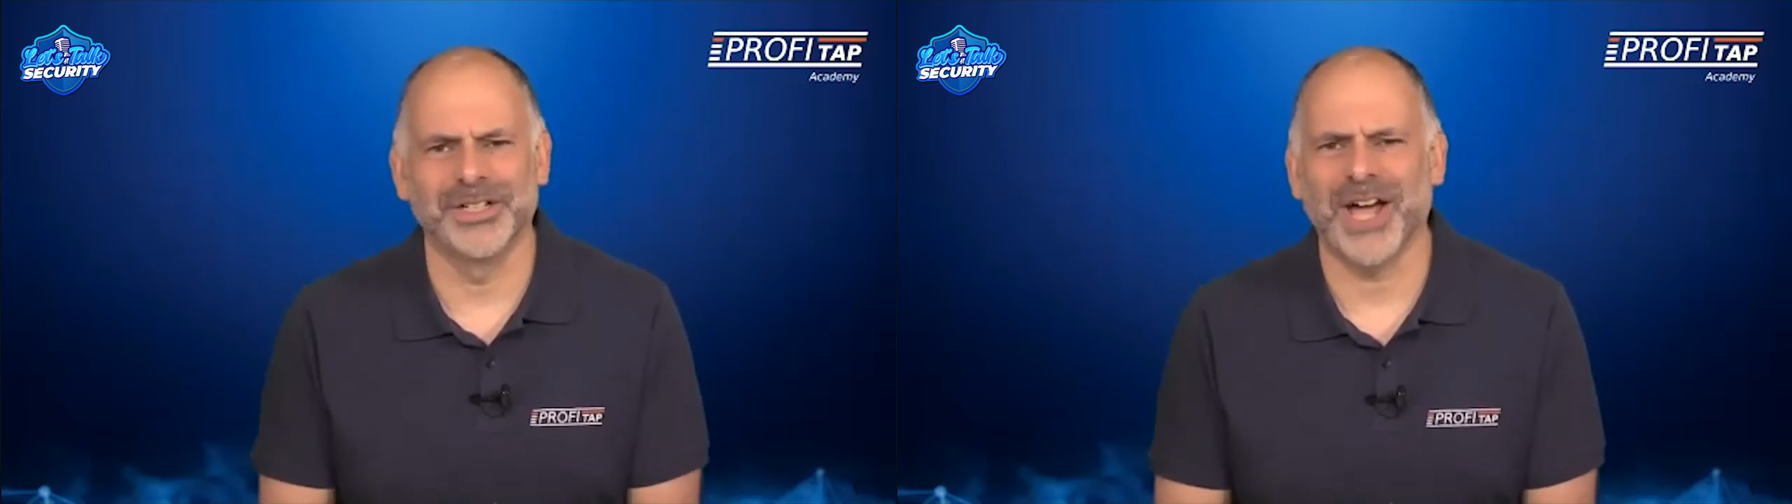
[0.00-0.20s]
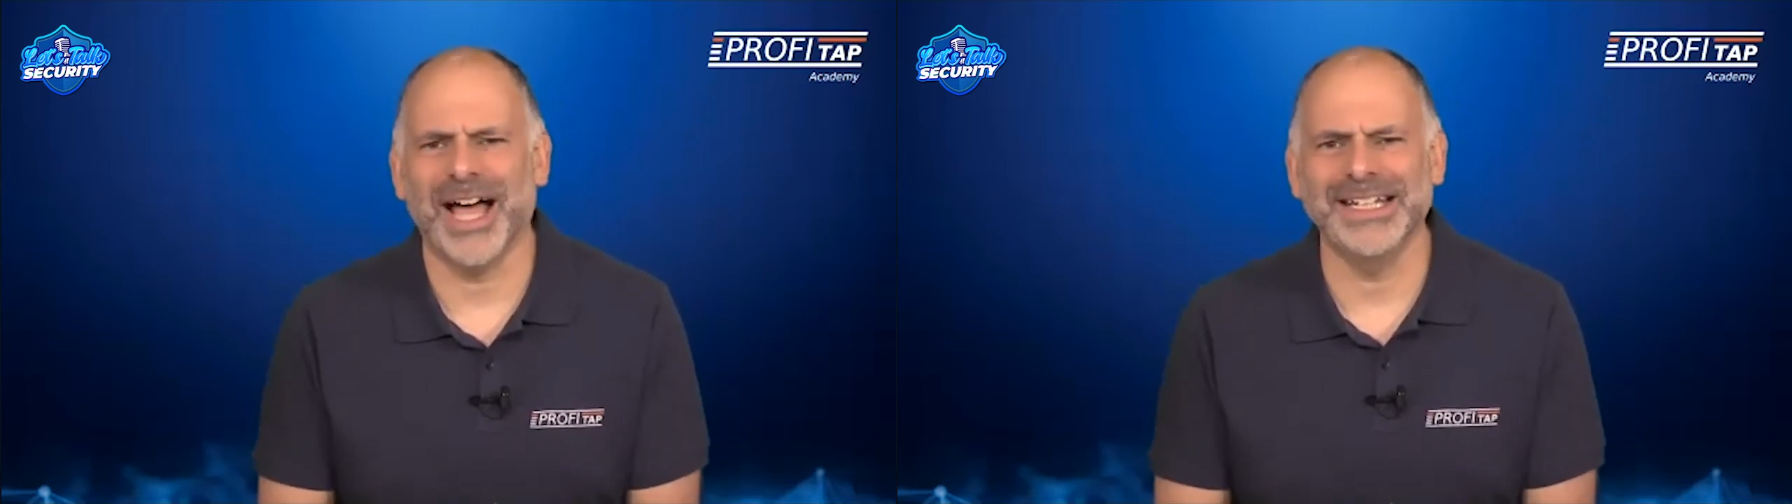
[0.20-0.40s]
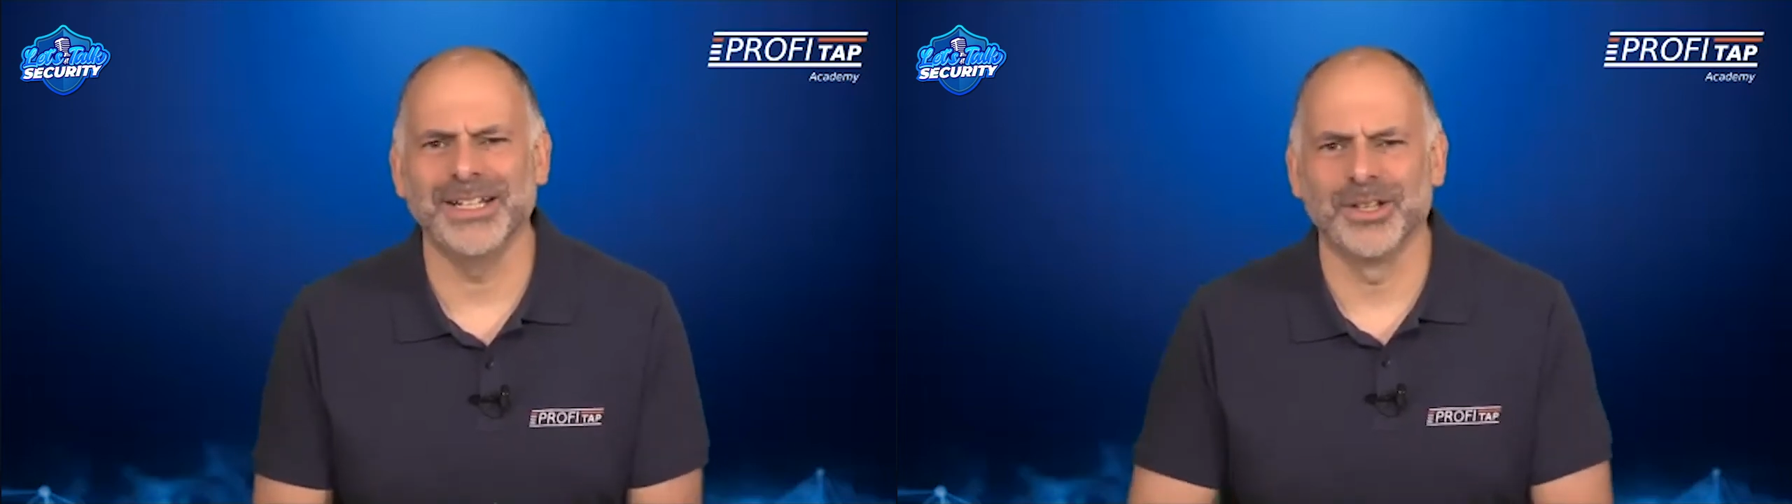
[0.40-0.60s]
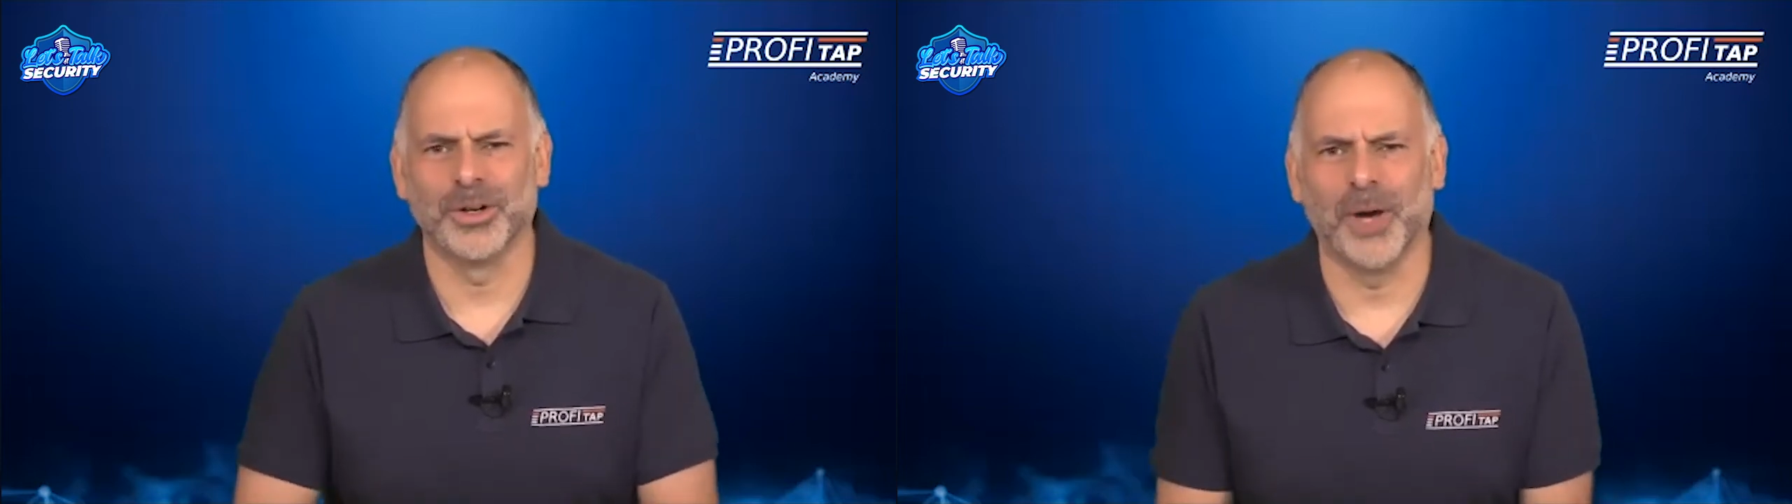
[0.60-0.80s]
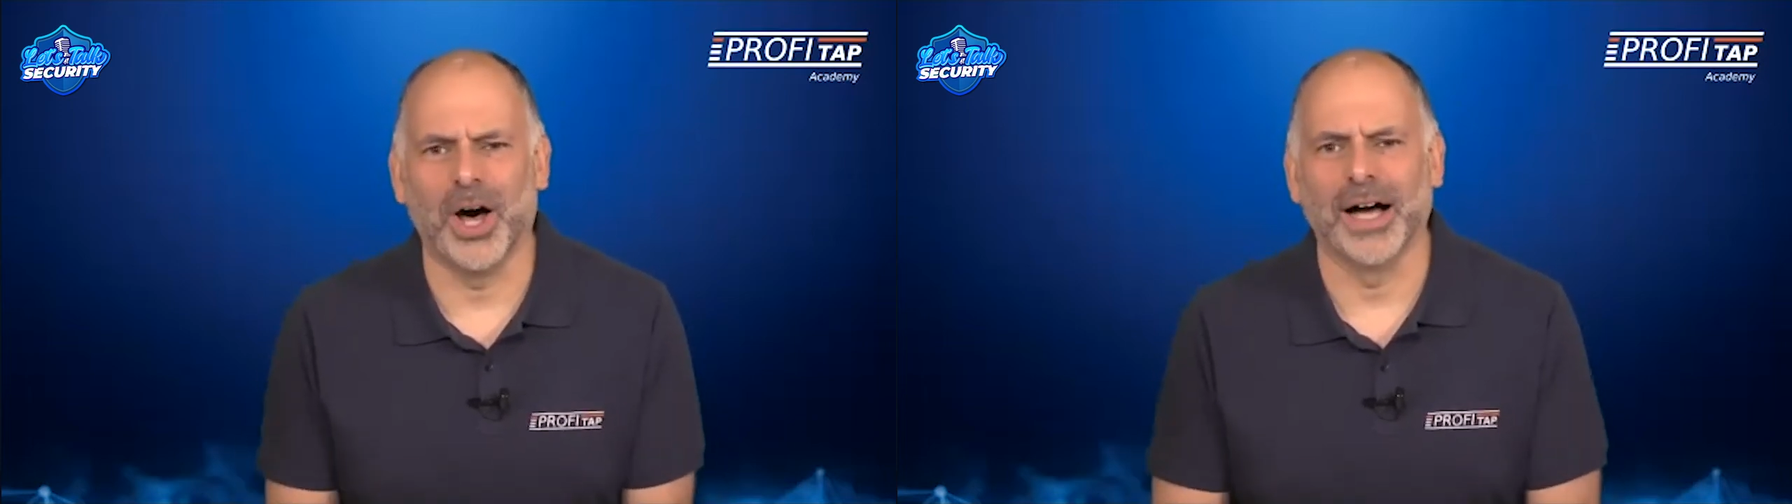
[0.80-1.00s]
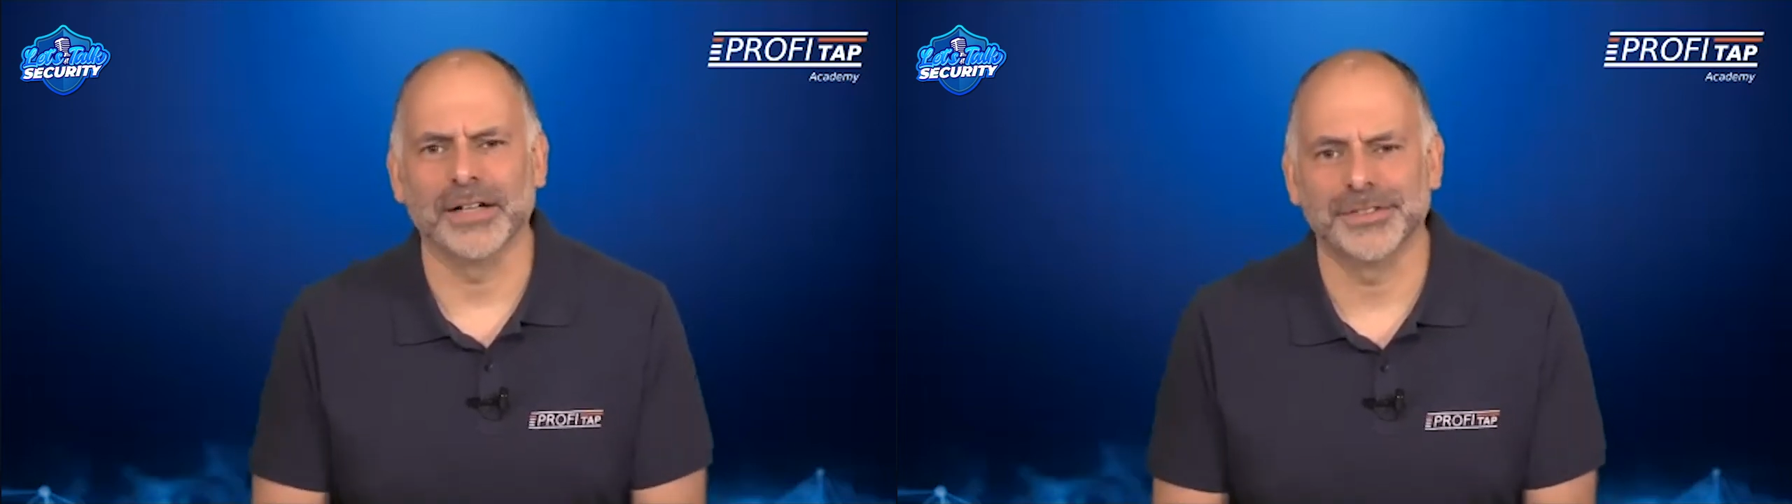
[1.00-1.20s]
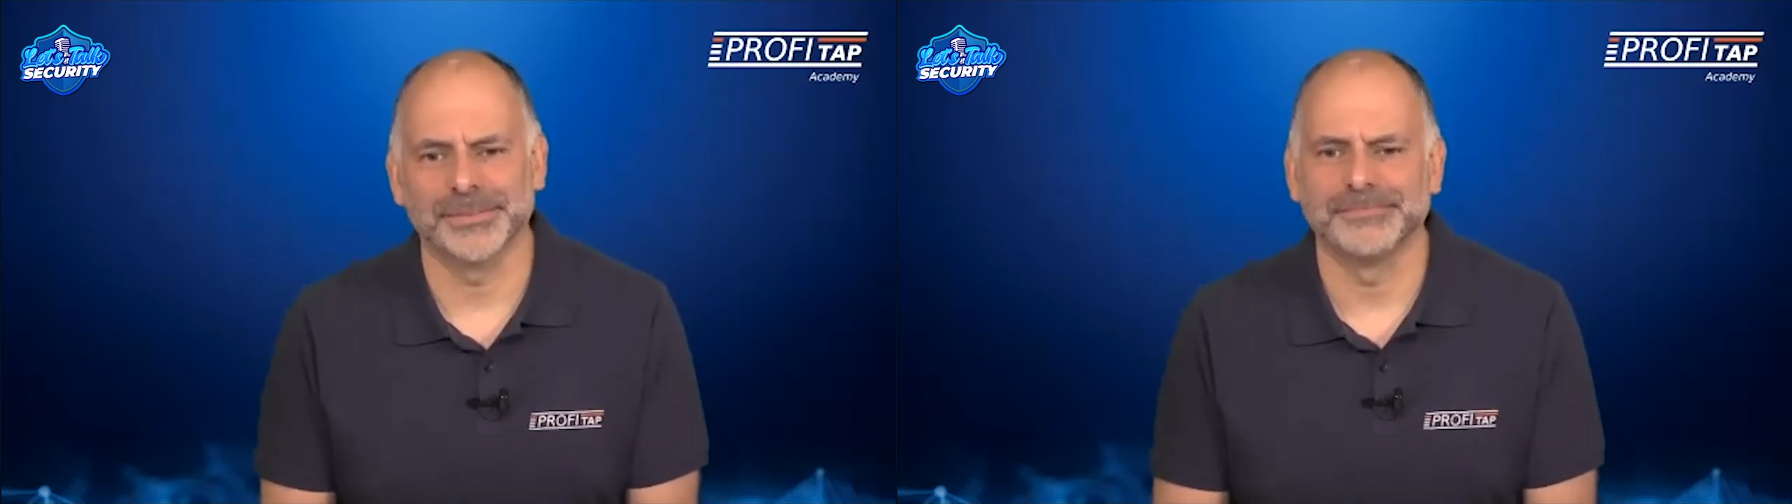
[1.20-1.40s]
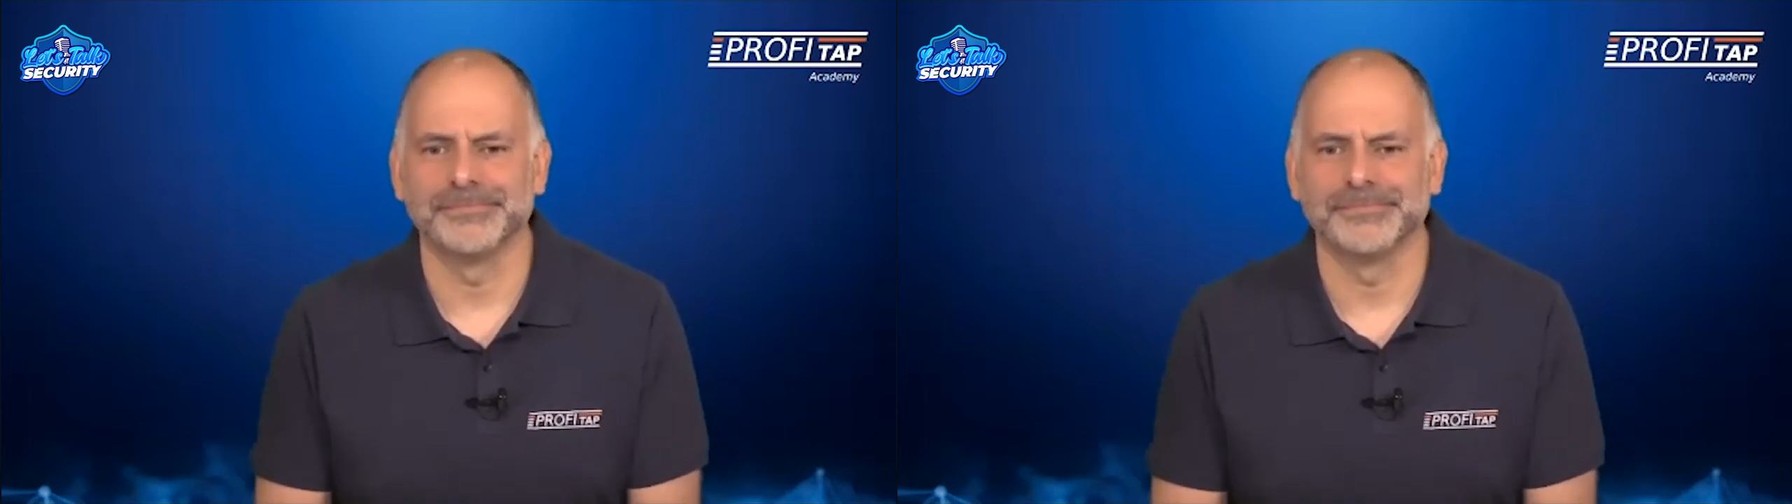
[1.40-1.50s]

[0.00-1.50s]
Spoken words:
tiny little box.